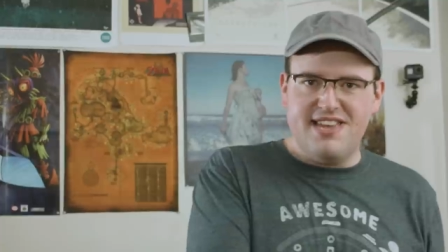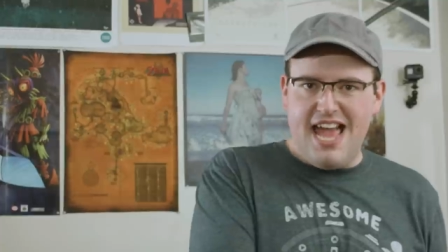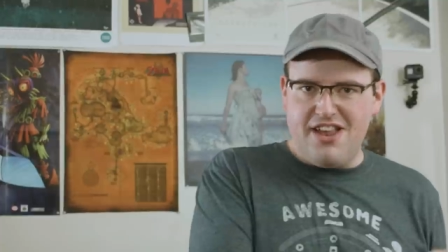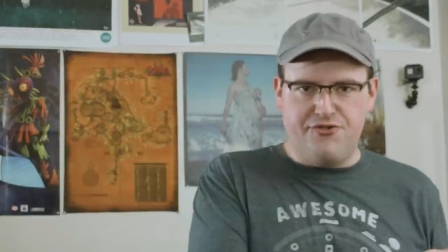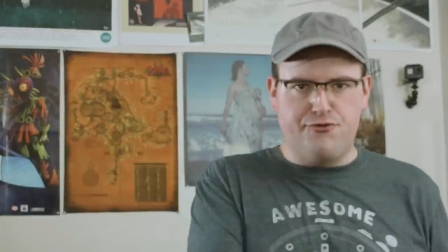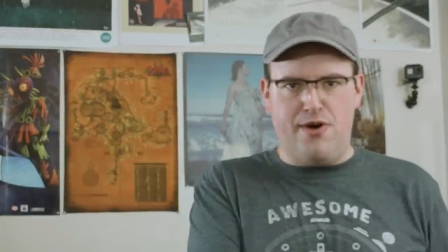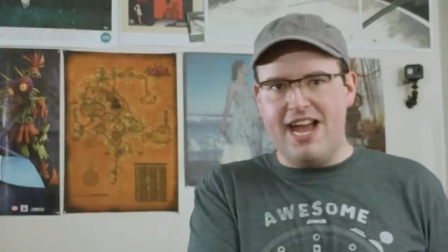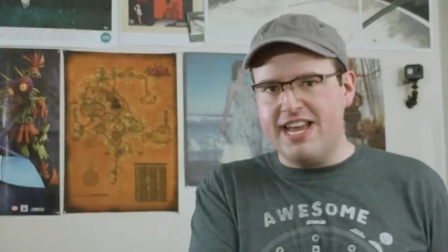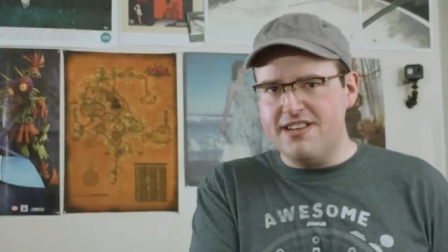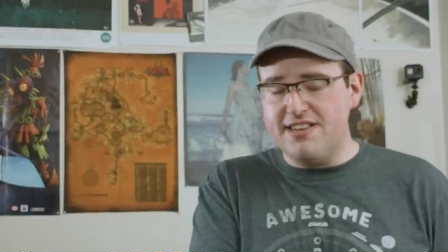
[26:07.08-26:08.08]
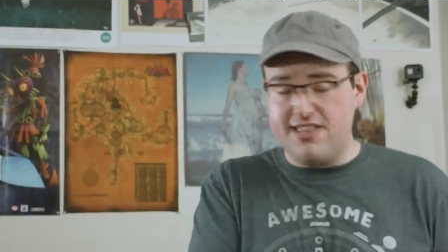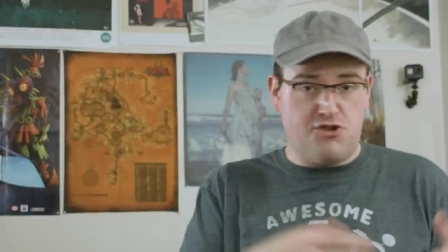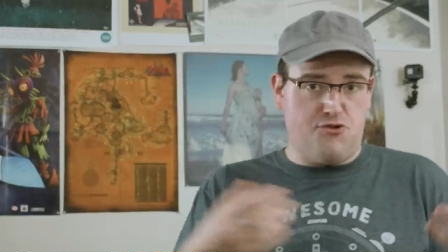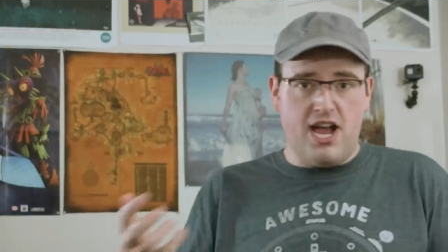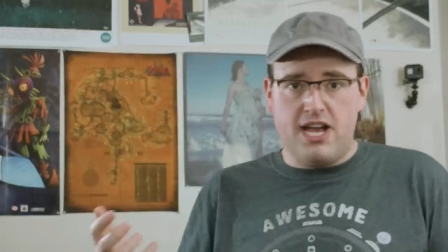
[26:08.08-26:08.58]
it had dragons. The
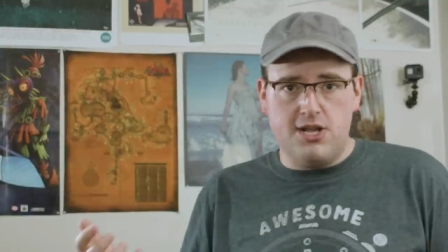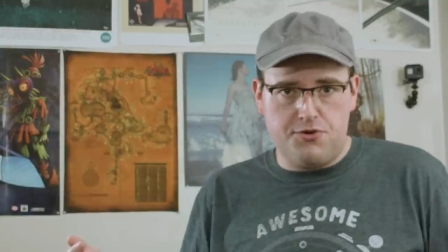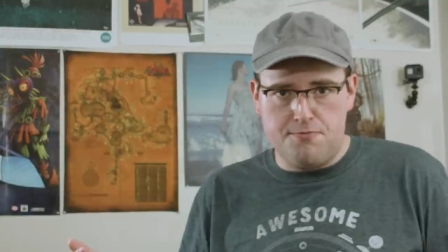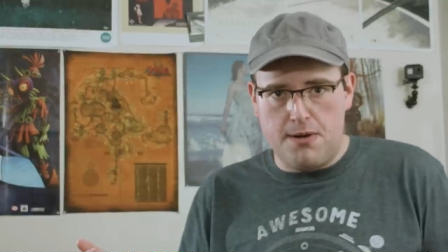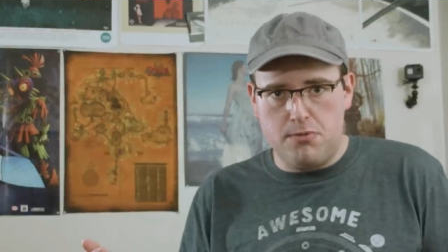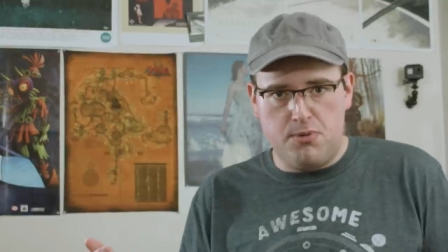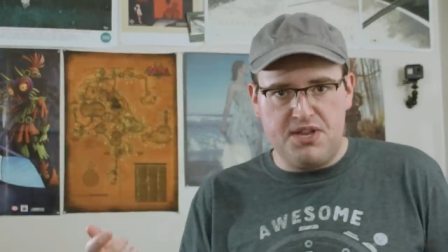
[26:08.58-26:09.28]
dragons were probably